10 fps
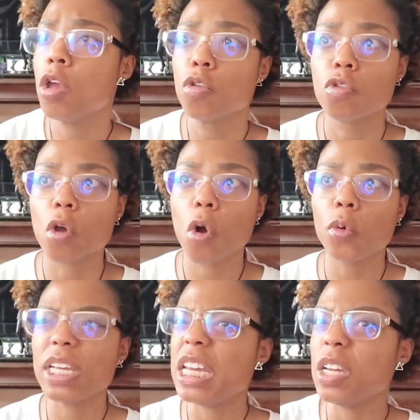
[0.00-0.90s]
So
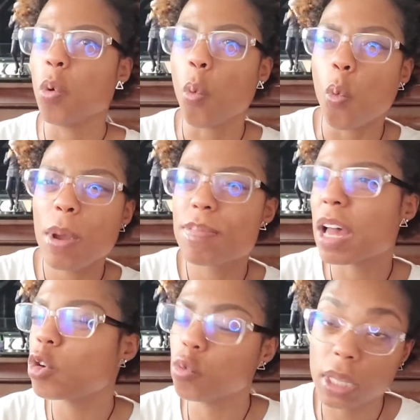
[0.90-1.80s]
he whips
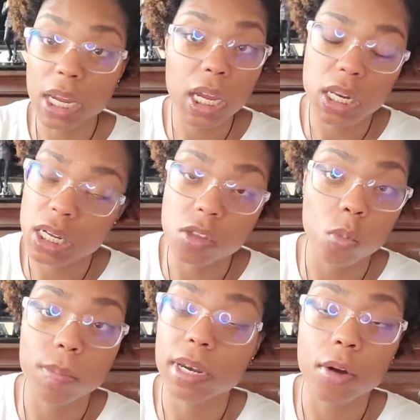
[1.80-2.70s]
out, you thinking he's
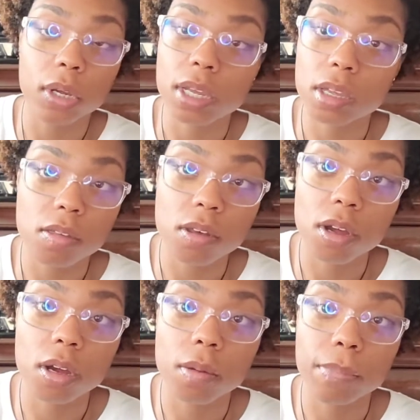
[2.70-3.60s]
whipping out his
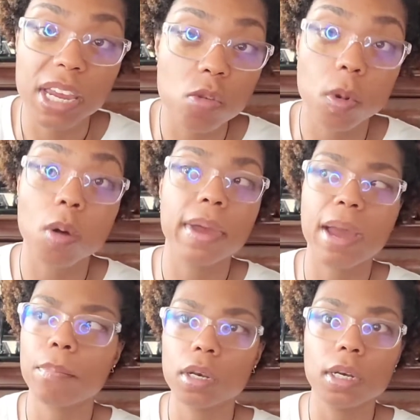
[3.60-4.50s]
baseball
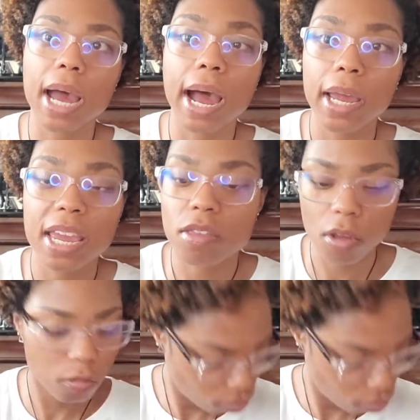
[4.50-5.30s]
bat, but not. So,